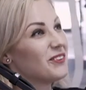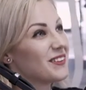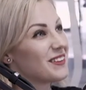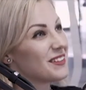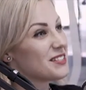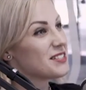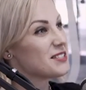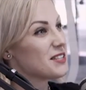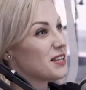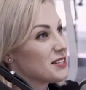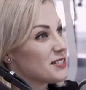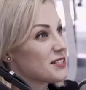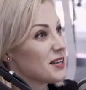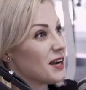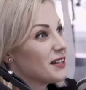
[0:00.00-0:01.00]
this is the
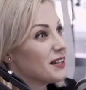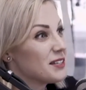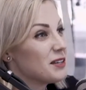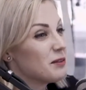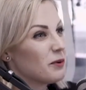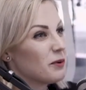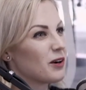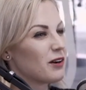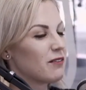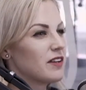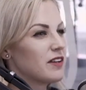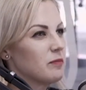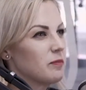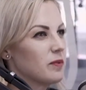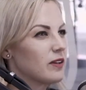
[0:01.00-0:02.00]
exciting part of
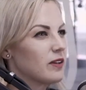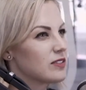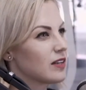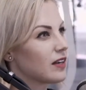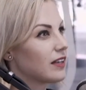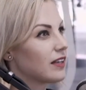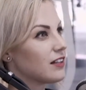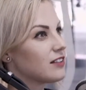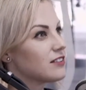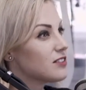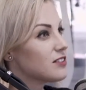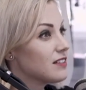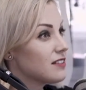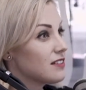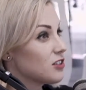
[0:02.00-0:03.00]
it because I get
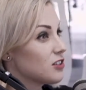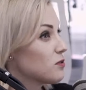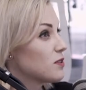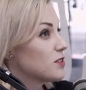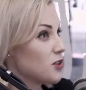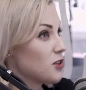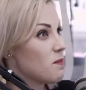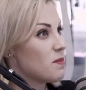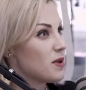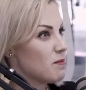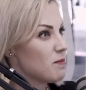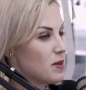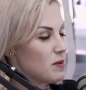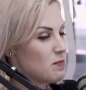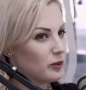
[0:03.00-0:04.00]
in touch with so many
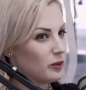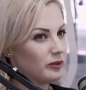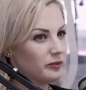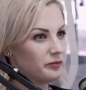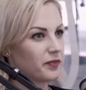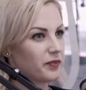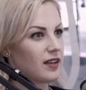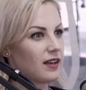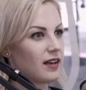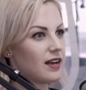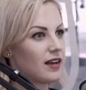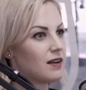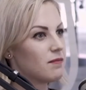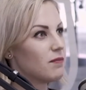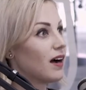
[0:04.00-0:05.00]
people.
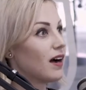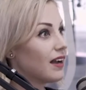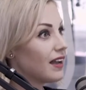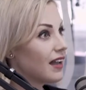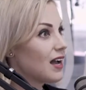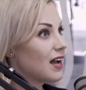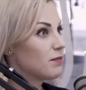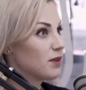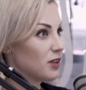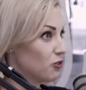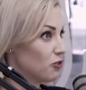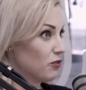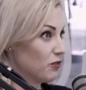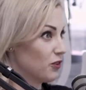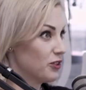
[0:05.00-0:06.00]
I am
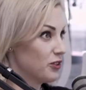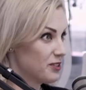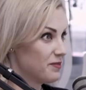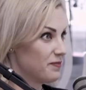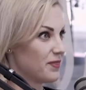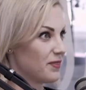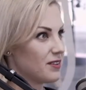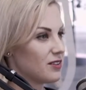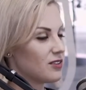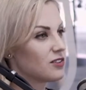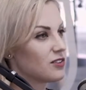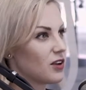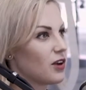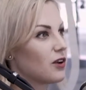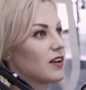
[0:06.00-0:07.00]
introvert,
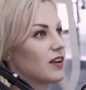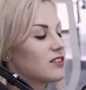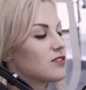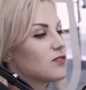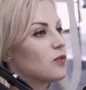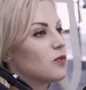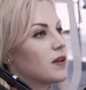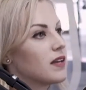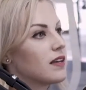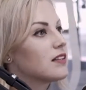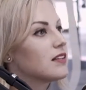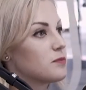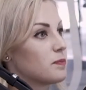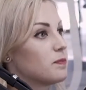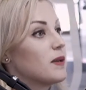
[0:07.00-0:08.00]
so for me
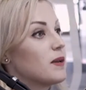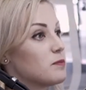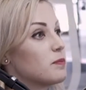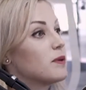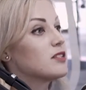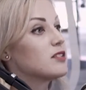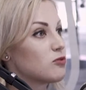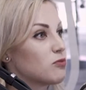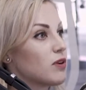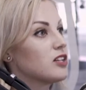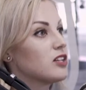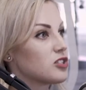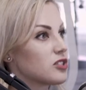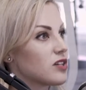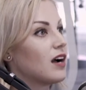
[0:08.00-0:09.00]
it's been a
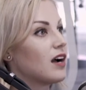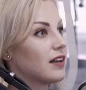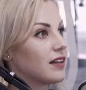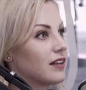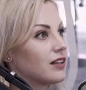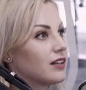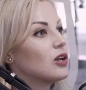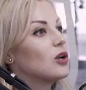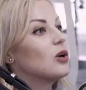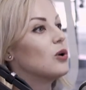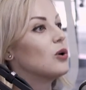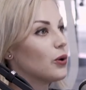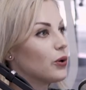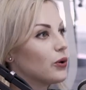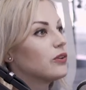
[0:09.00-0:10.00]
stretch. I
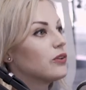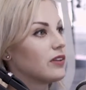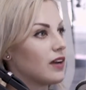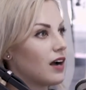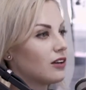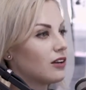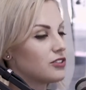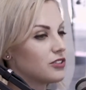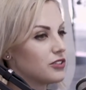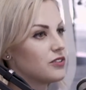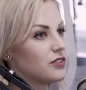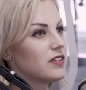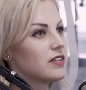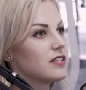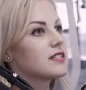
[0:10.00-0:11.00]
learned how to
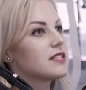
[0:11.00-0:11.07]
do this,